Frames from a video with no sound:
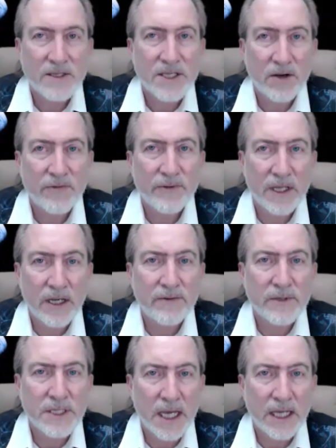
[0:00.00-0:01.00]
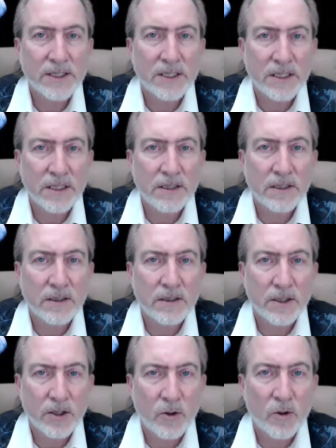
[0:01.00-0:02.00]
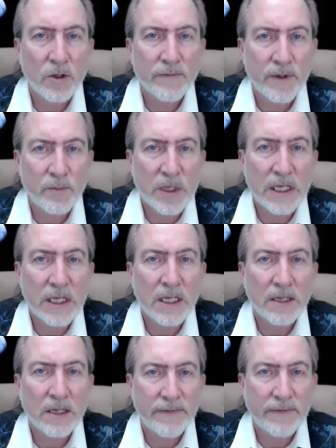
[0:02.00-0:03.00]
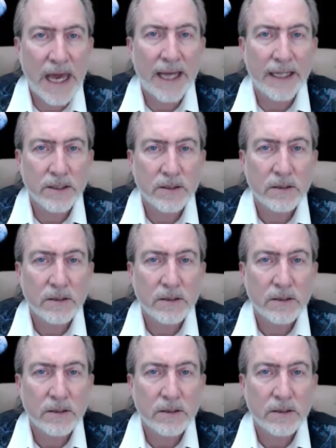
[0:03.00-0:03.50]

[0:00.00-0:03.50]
and self-love is actually the the core of the beginning of that